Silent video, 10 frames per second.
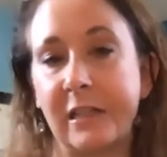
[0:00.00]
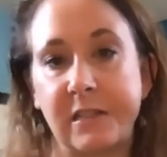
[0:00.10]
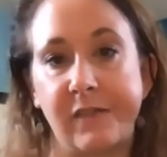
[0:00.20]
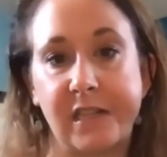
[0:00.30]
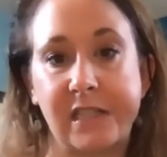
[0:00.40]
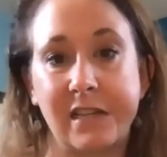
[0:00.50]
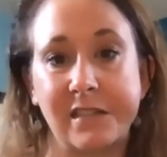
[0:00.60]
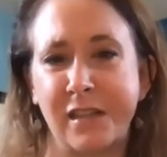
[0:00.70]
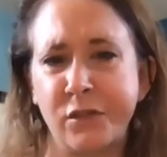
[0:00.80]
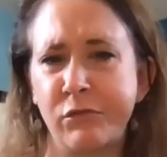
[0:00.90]
It's
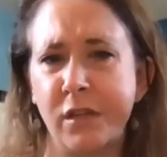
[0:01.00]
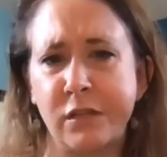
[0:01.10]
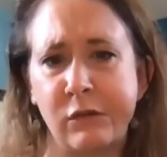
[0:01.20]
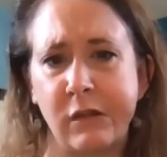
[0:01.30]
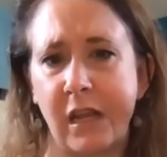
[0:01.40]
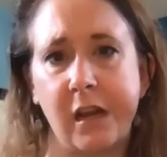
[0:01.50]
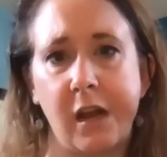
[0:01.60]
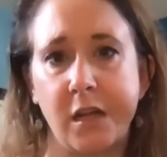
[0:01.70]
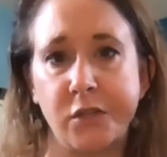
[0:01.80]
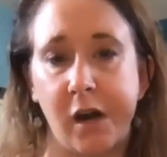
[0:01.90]
fantastic. It's really soothing and
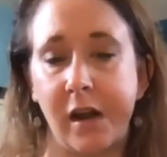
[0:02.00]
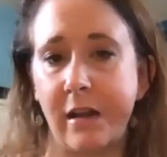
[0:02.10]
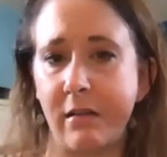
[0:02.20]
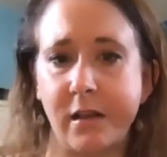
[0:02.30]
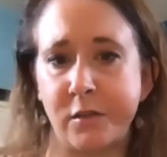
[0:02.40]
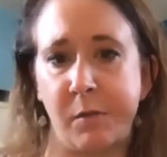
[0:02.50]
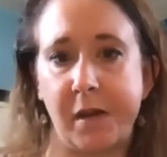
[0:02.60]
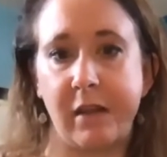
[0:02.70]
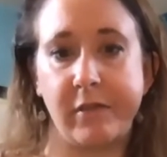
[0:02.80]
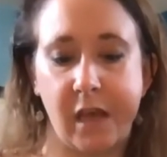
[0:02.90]
not drying like so
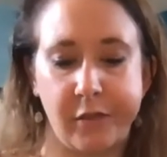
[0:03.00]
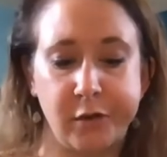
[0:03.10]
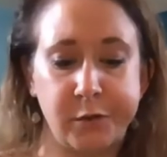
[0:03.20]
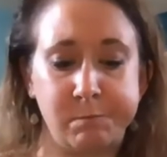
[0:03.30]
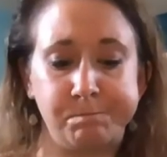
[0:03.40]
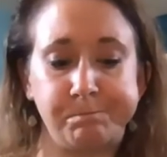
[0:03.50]
many of the others.